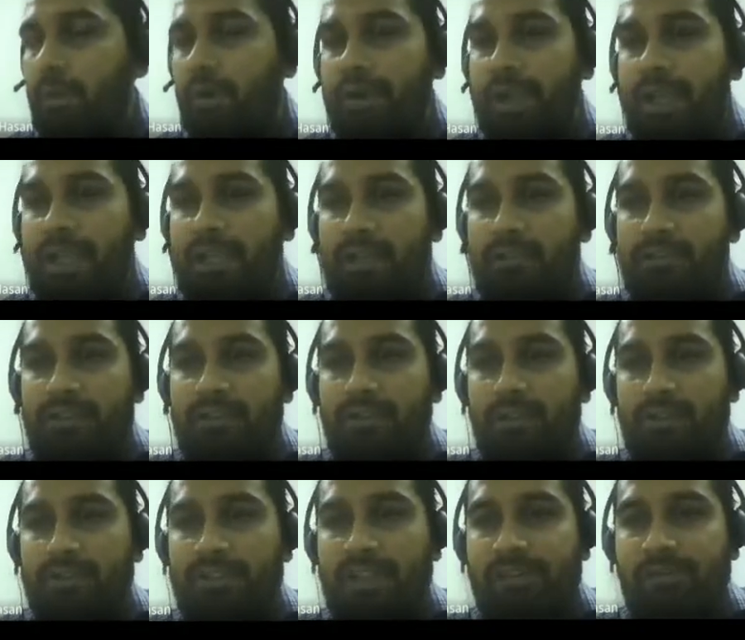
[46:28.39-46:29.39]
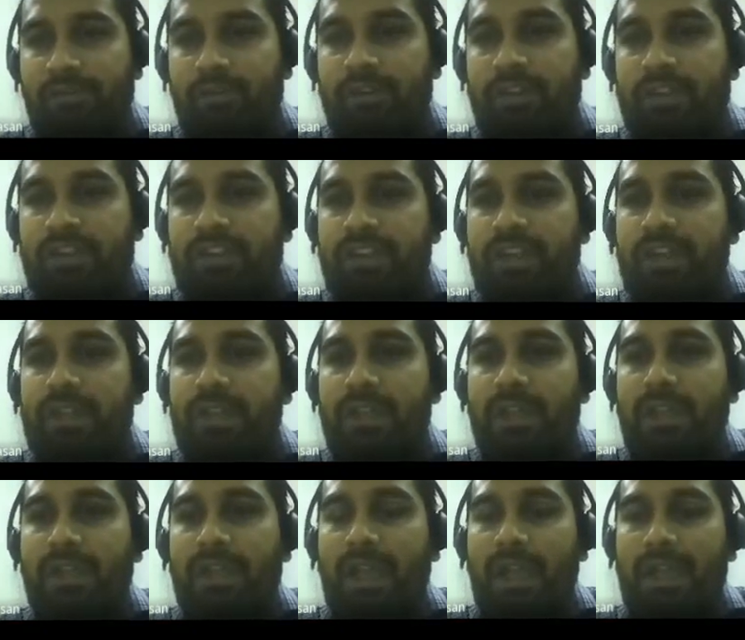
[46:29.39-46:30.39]
or data which is not actually needed
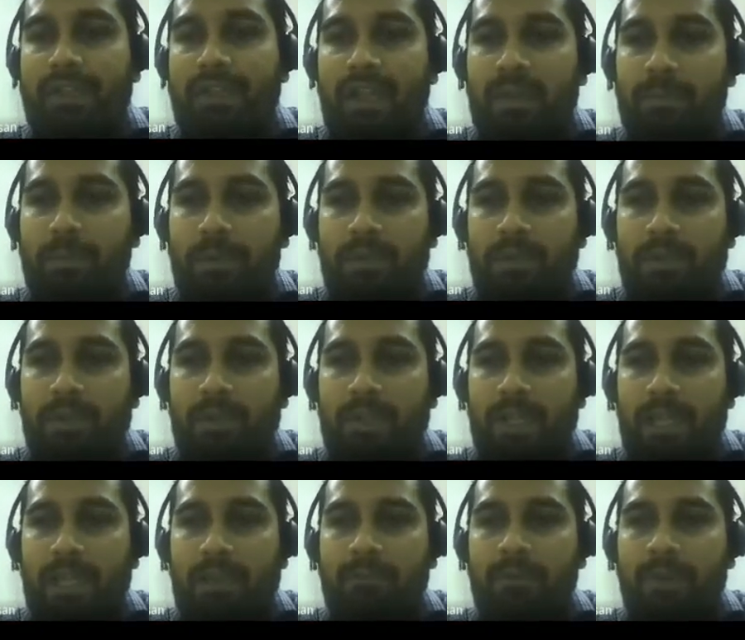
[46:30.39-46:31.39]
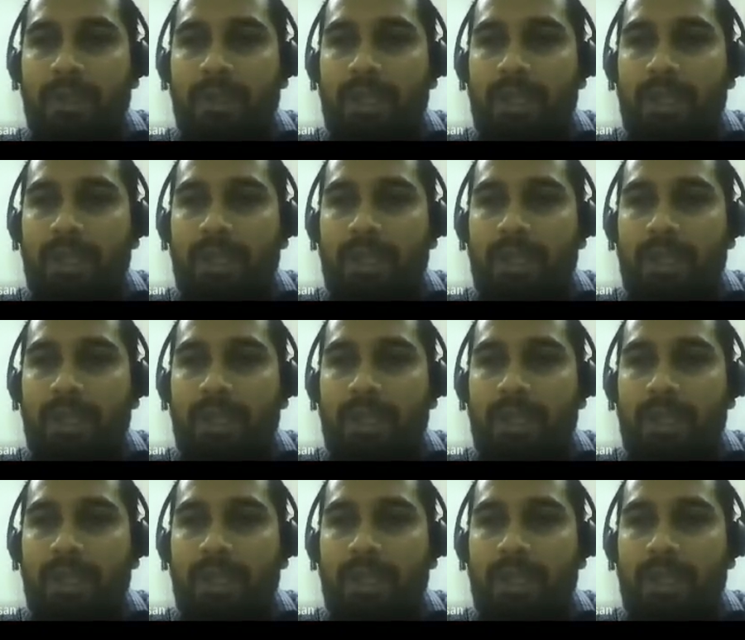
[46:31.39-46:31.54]
at that particular time